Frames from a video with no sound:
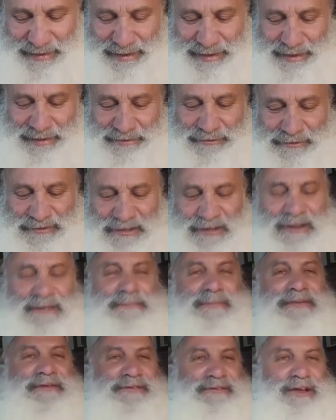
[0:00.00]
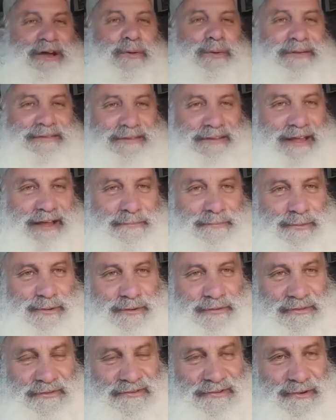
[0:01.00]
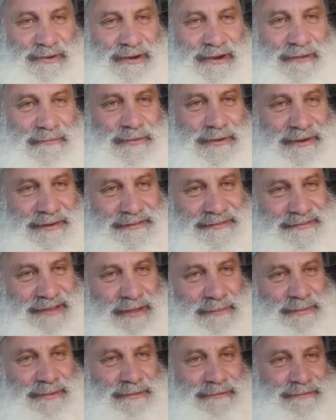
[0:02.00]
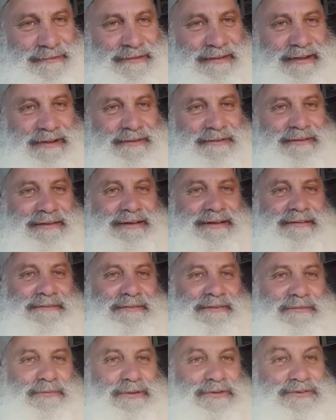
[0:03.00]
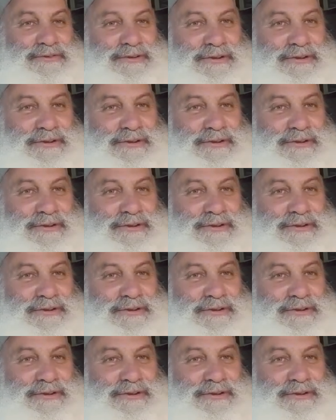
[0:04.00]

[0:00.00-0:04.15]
the There's always a lot more in the Zohar. We're going to stop here for now, and I'm going to wish you a